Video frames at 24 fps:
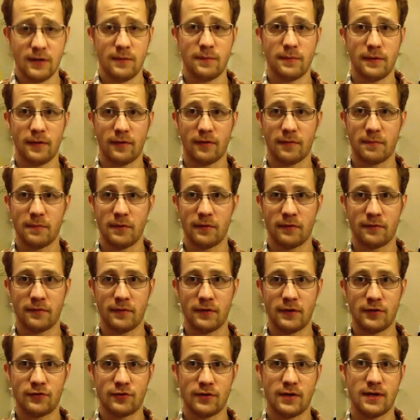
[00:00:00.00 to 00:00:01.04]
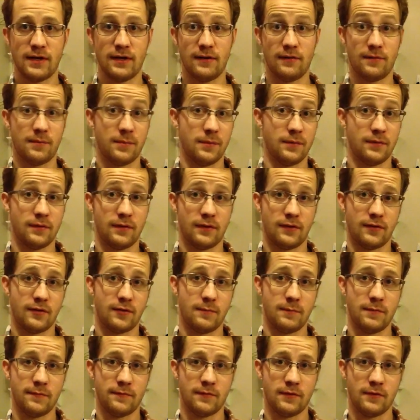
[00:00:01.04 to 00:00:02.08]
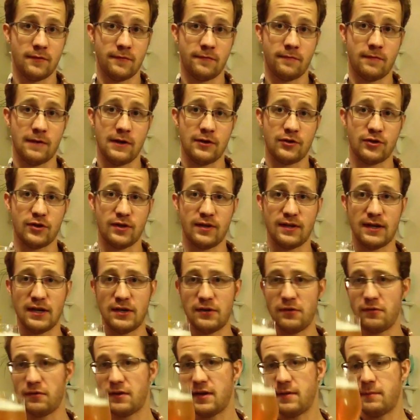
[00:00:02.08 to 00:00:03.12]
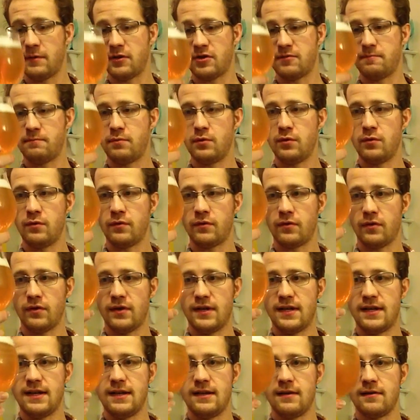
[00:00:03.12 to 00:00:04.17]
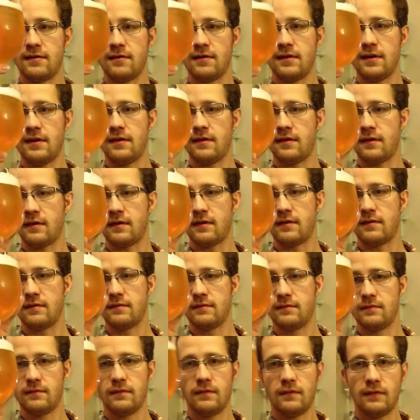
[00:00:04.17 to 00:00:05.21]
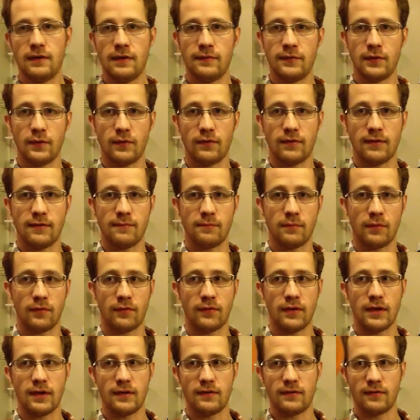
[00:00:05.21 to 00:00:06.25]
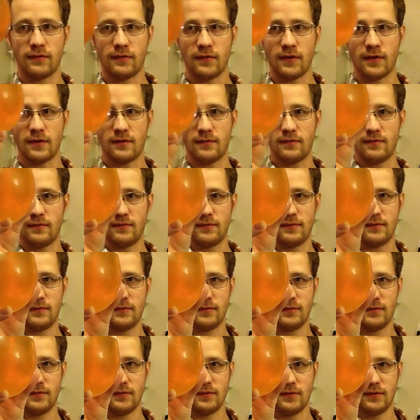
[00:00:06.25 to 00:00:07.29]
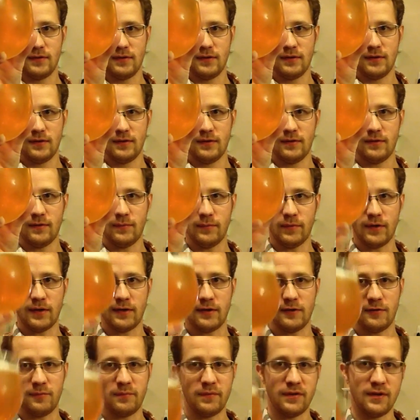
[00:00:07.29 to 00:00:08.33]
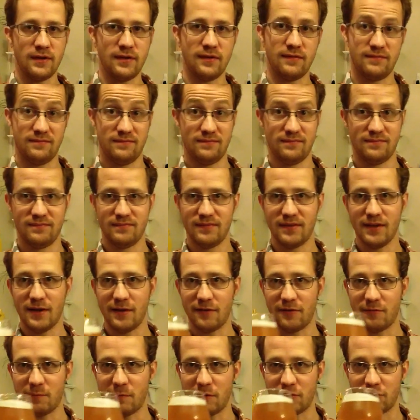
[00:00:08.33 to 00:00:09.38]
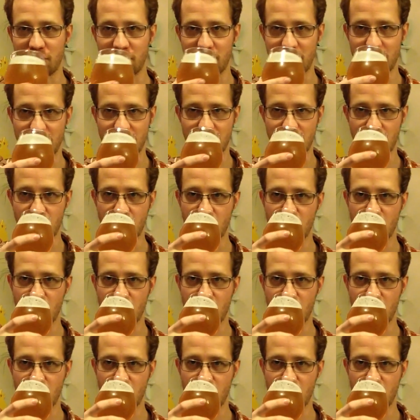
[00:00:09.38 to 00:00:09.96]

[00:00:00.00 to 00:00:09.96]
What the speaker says: But it smells very dry and it smells like it's going to be very refreshing. And I don't get much booze or heat or anything, even though it's 7%. So it seems like it'll be a special beer.